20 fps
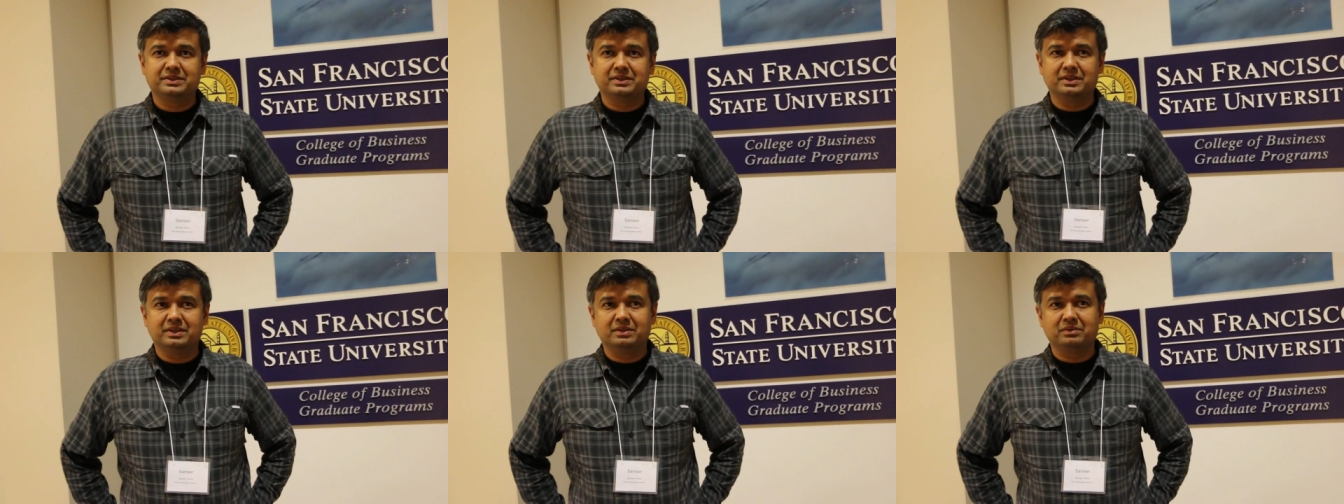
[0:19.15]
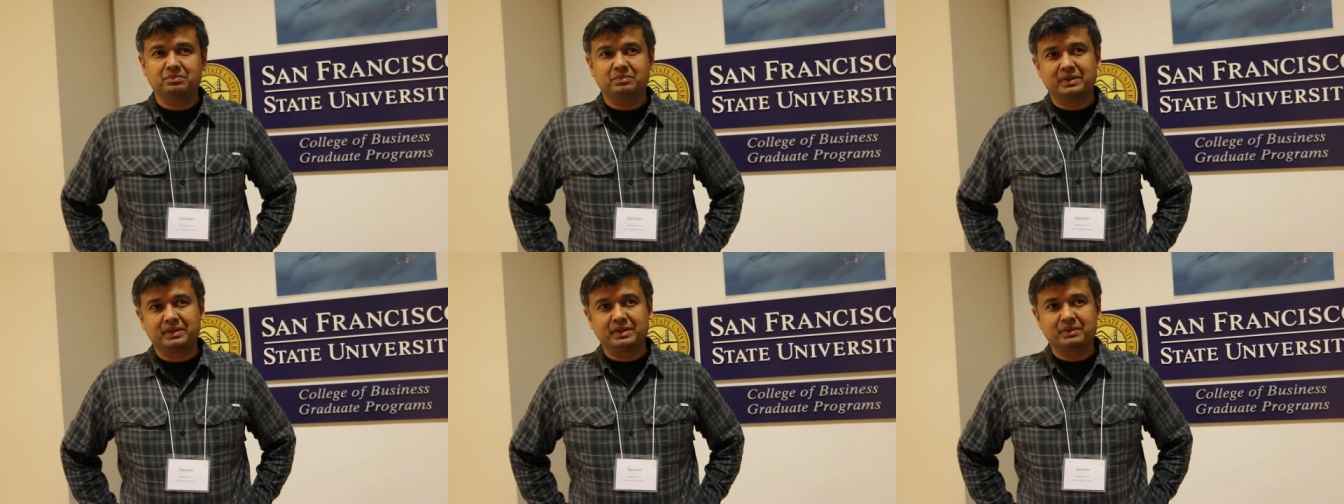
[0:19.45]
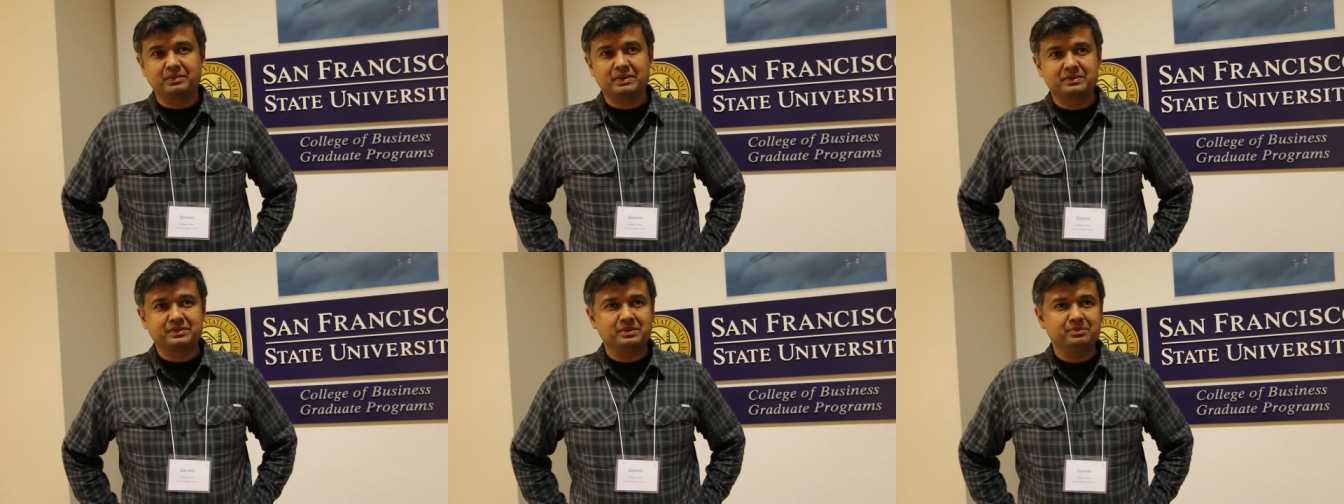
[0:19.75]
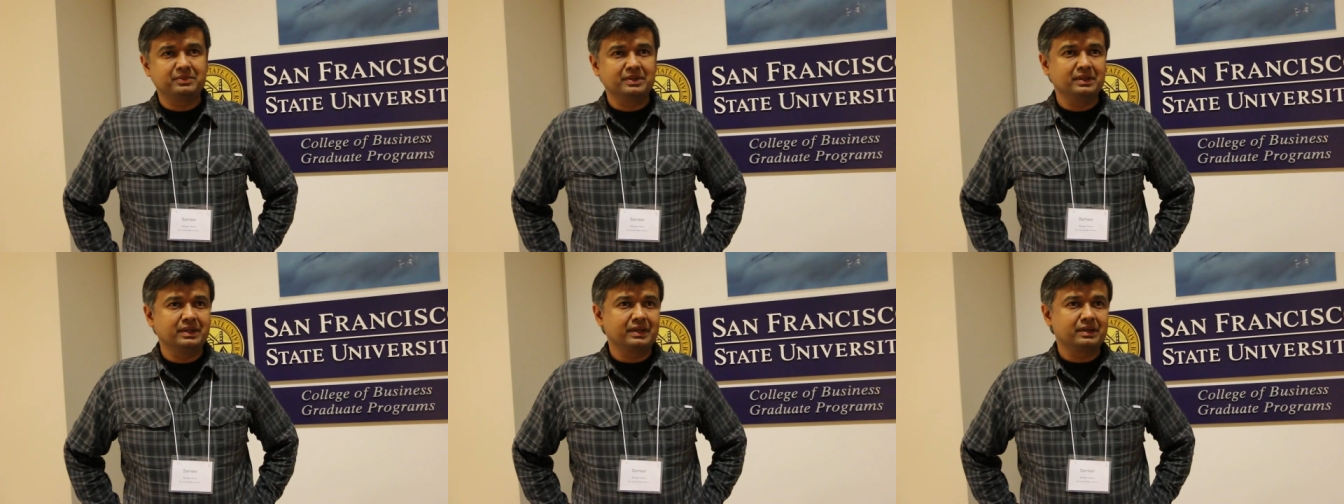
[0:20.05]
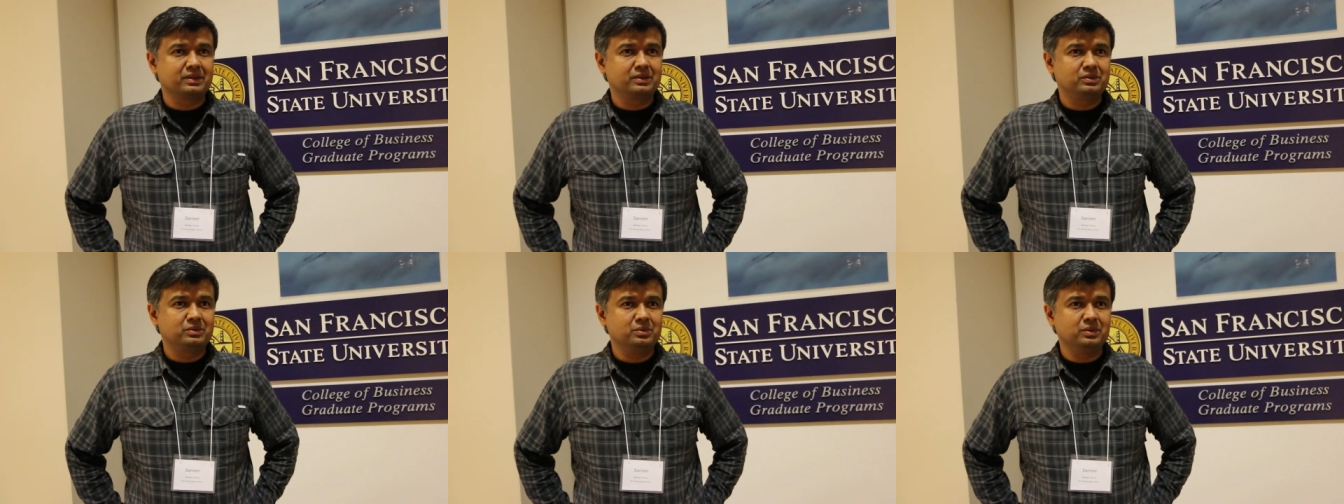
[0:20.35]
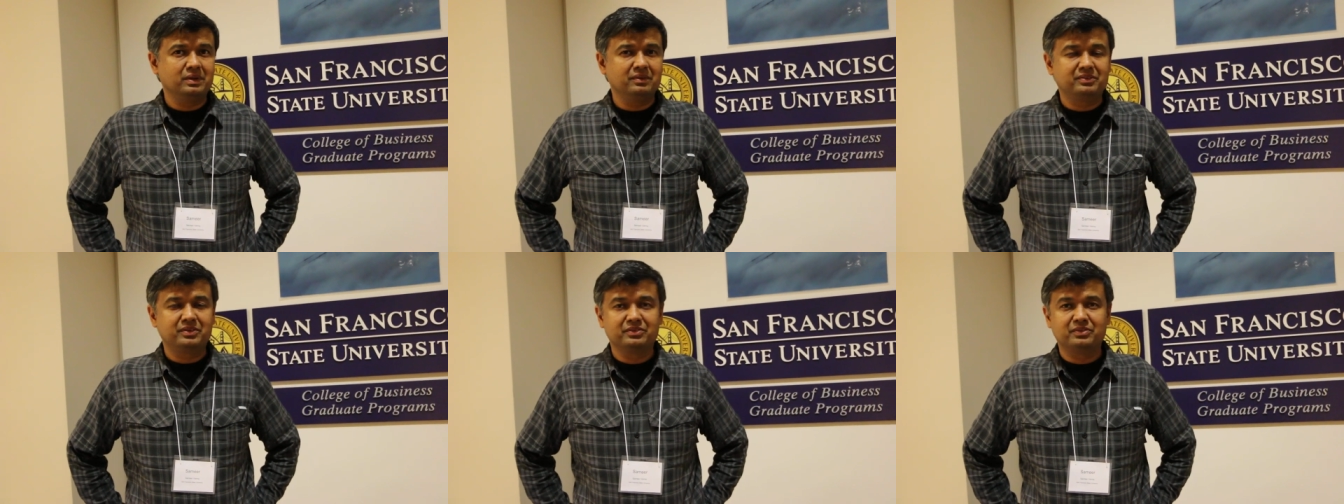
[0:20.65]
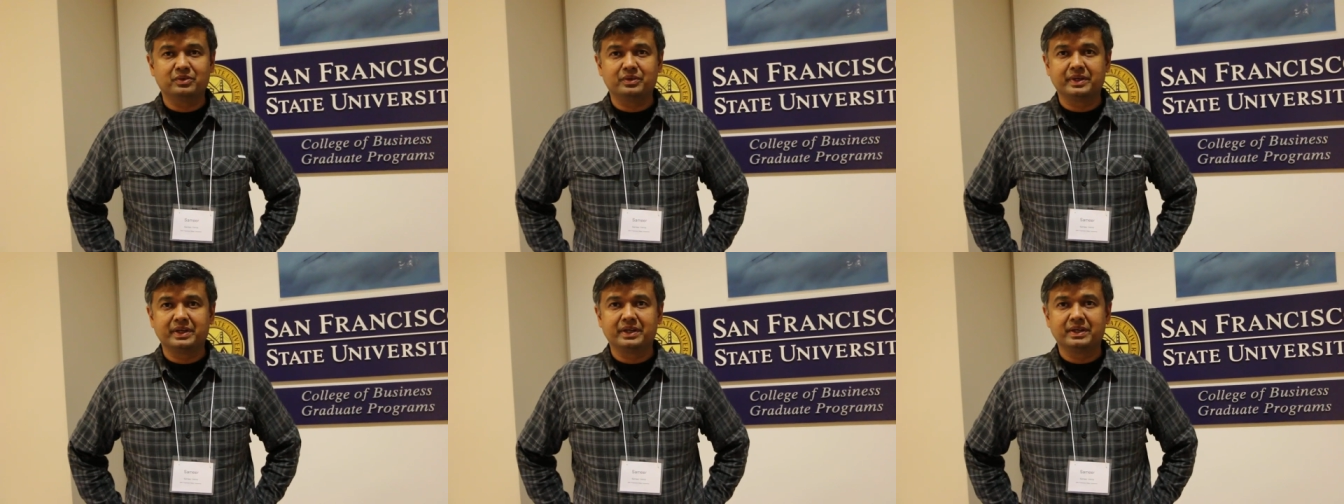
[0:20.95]
Uh, I think we have something like twelve to
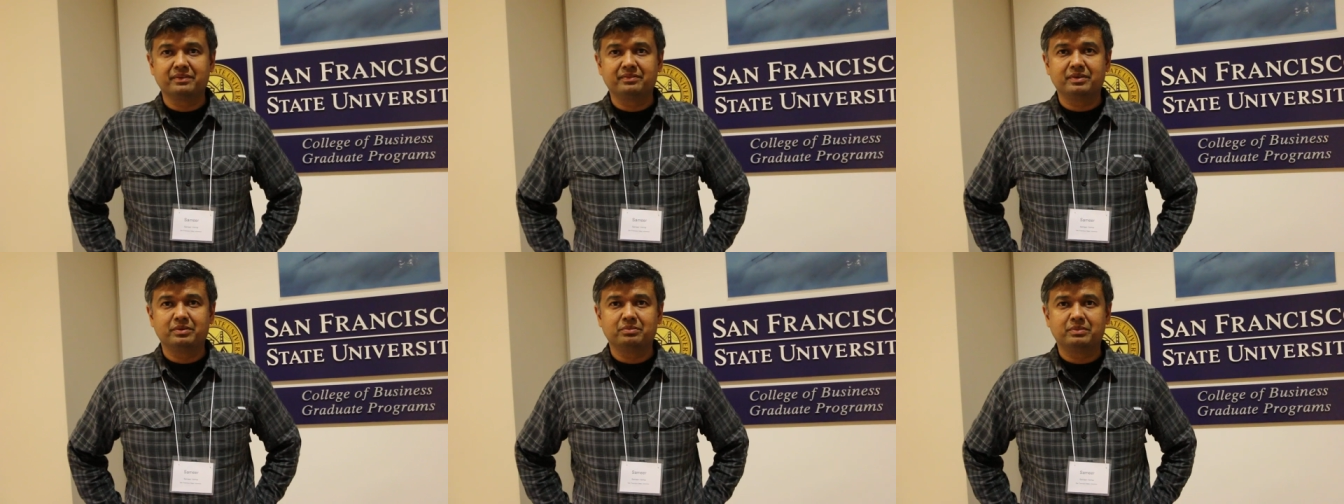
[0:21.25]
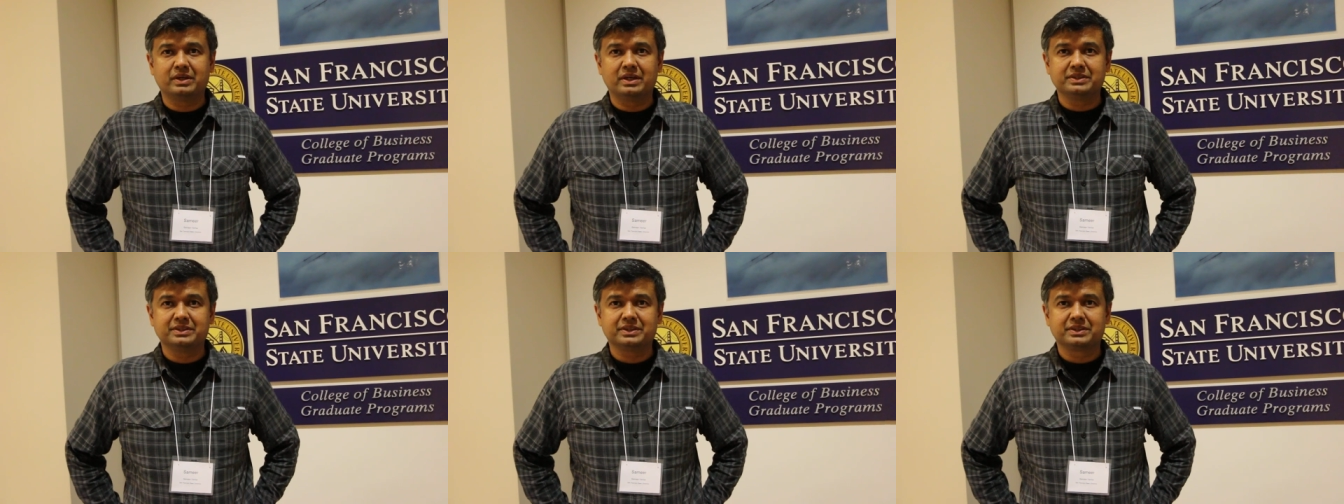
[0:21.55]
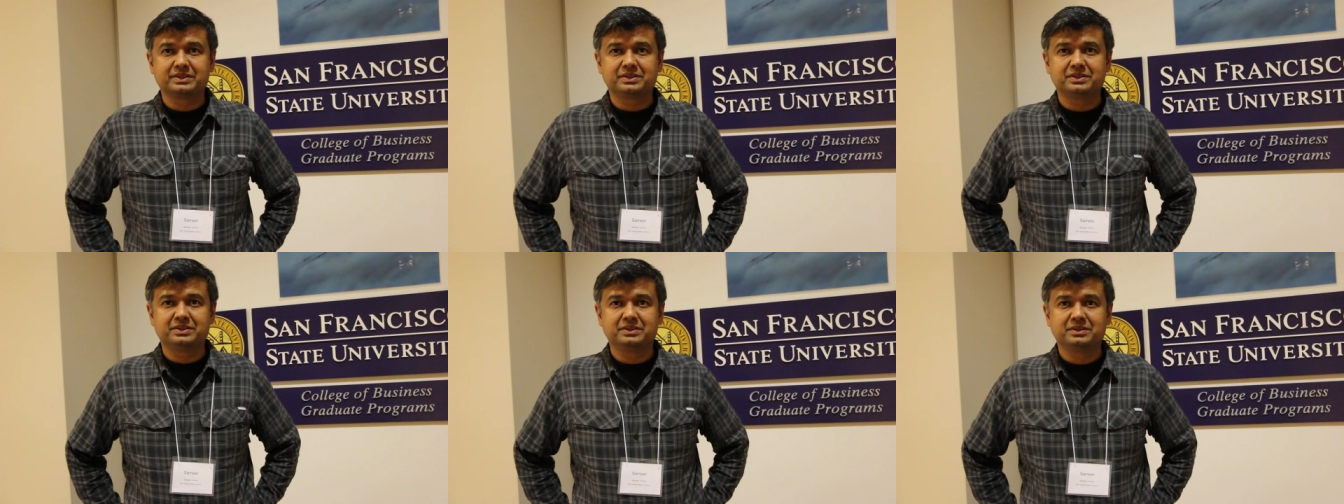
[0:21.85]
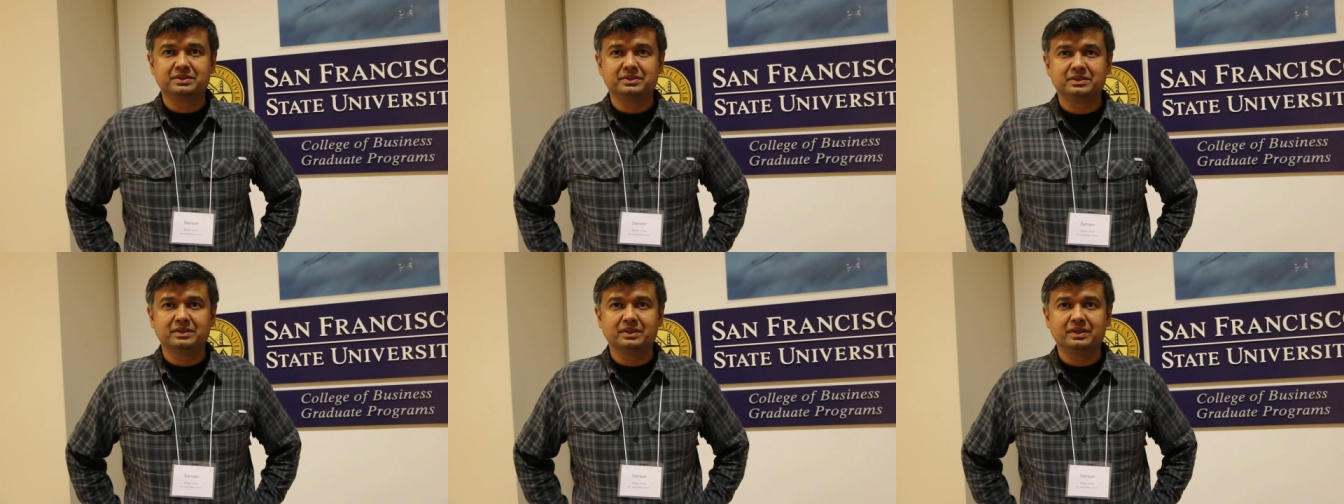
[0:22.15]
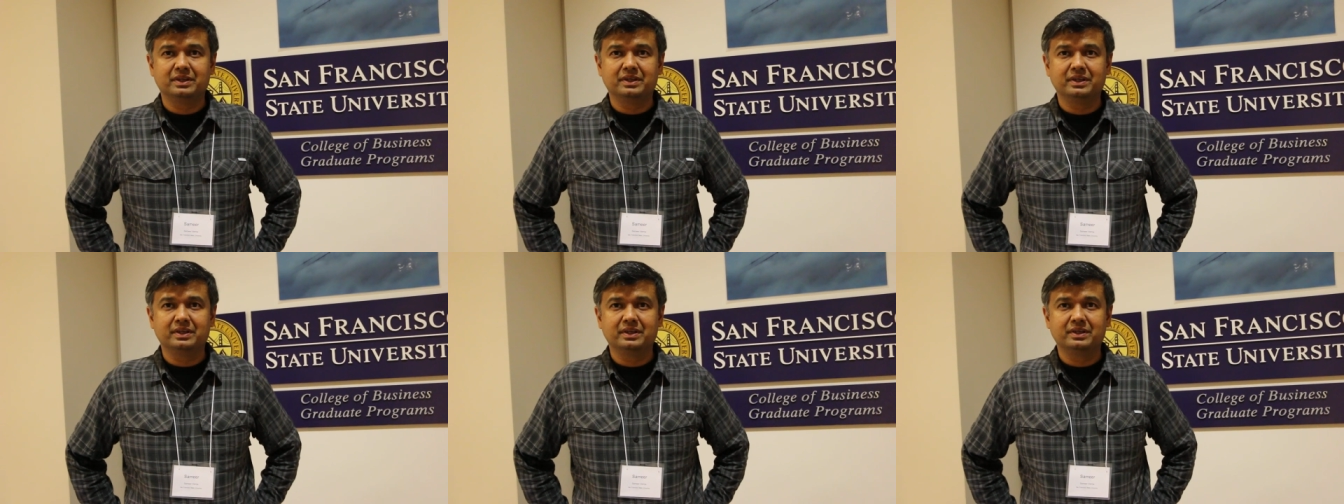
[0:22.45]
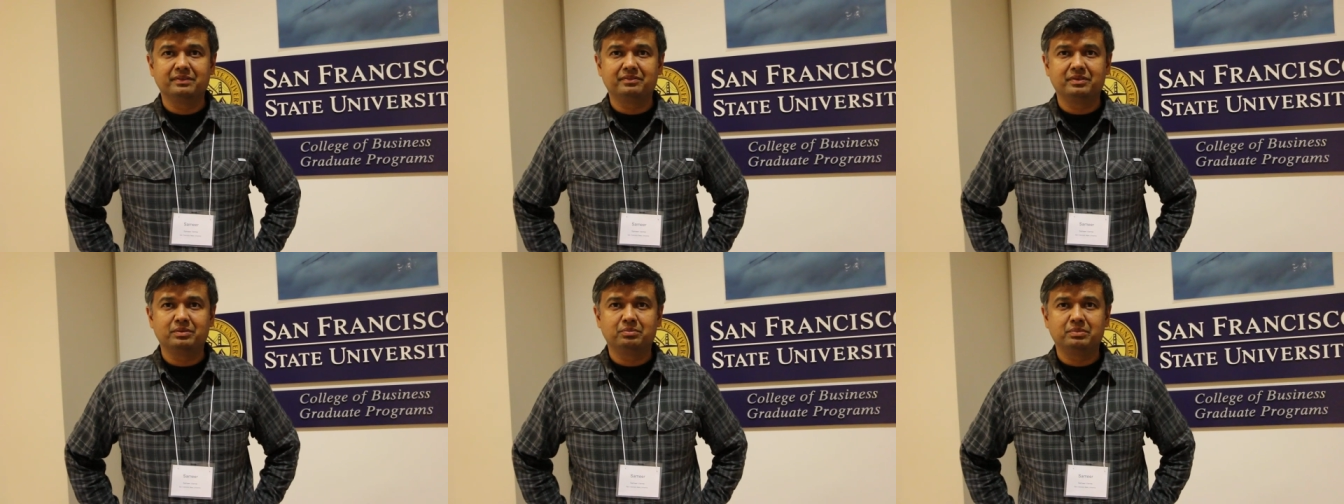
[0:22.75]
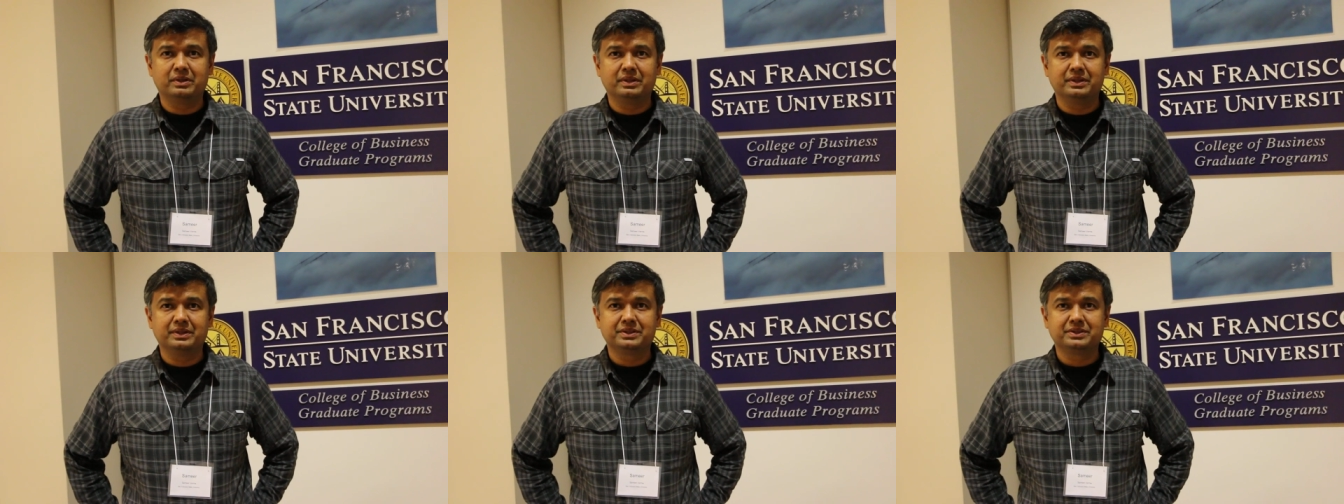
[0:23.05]
fourteen different projects uh, in different
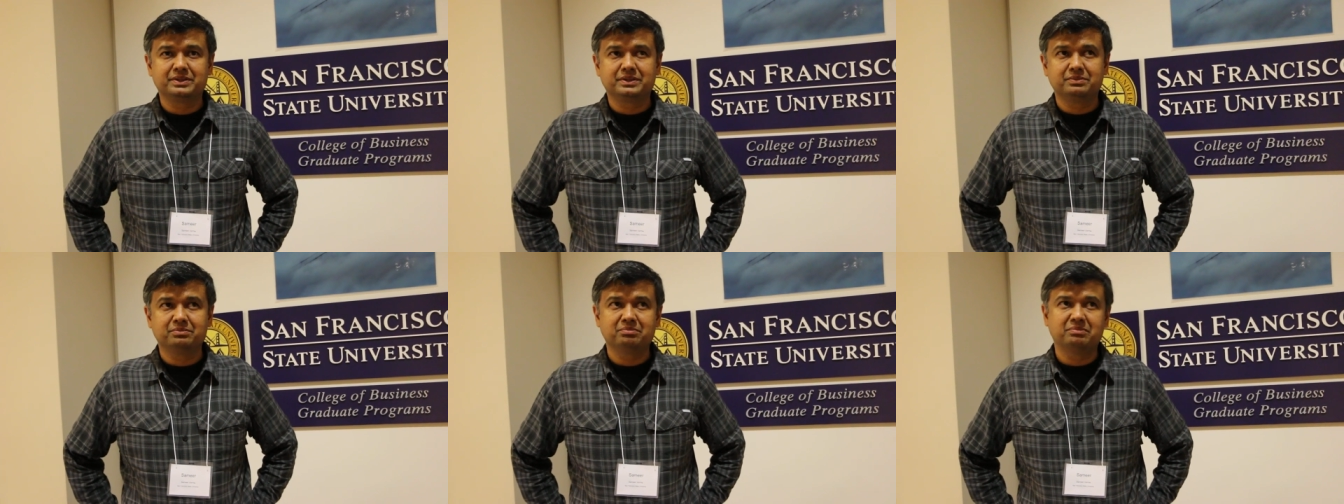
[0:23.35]
parts,